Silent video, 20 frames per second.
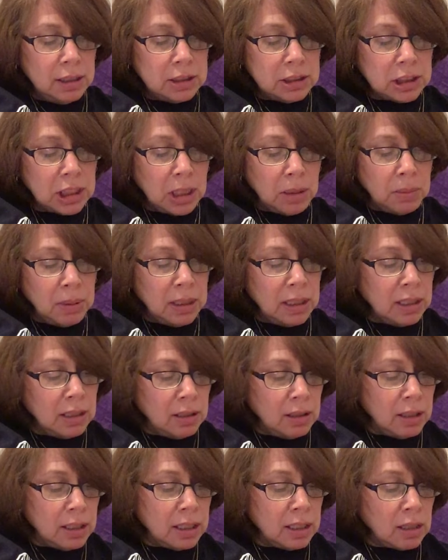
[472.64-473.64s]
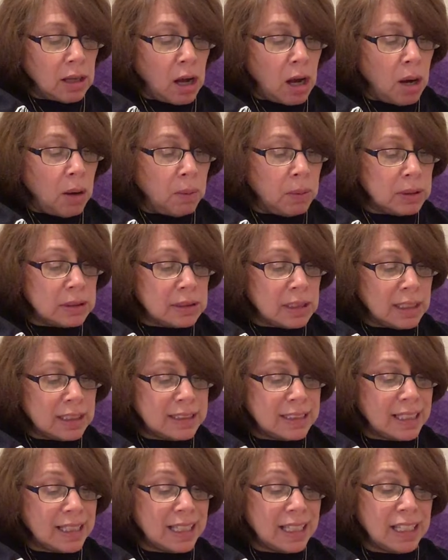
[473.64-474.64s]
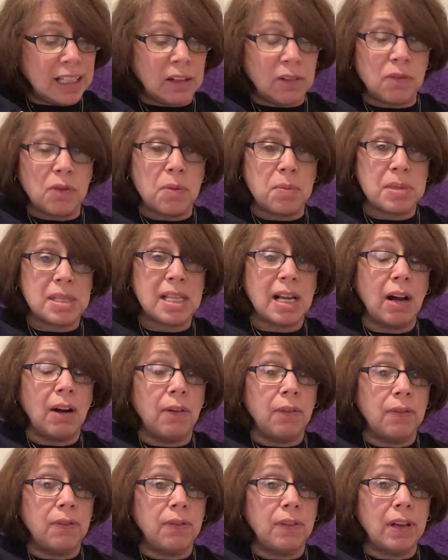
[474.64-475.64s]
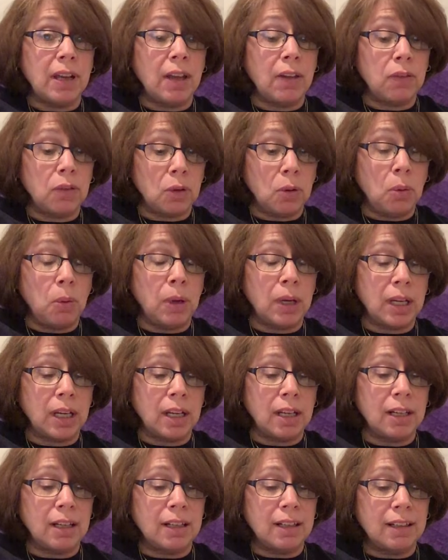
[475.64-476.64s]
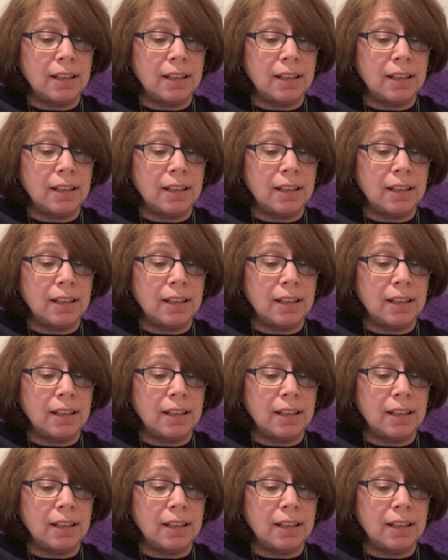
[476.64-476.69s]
Jamie Hill had always liked to think of himself as quick.